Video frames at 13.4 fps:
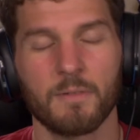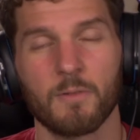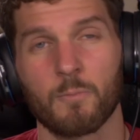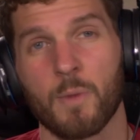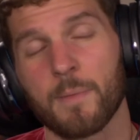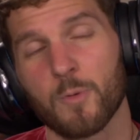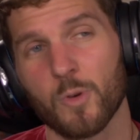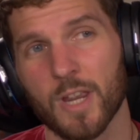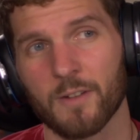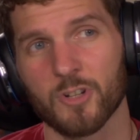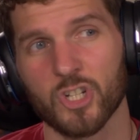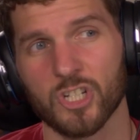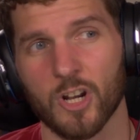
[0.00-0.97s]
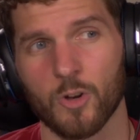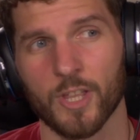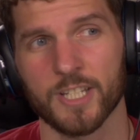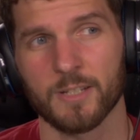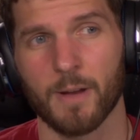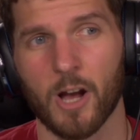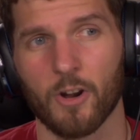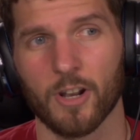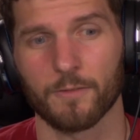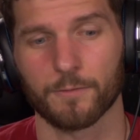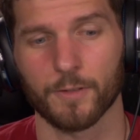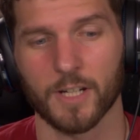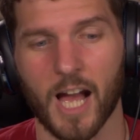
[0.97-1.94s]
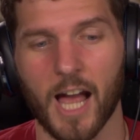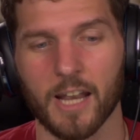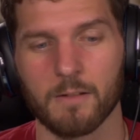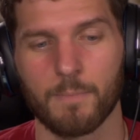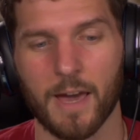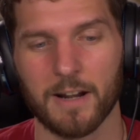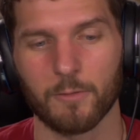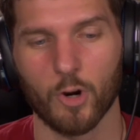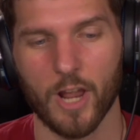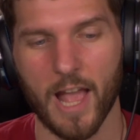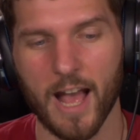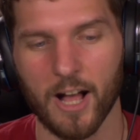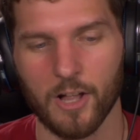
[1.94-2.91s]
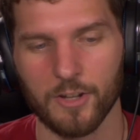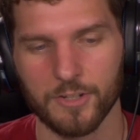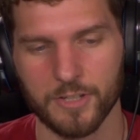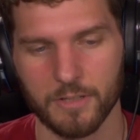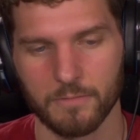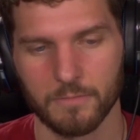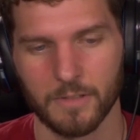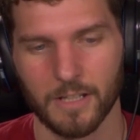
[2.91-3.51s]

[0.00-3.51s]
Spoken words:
Maybe we could have a show that's about forgotten Battle Royales.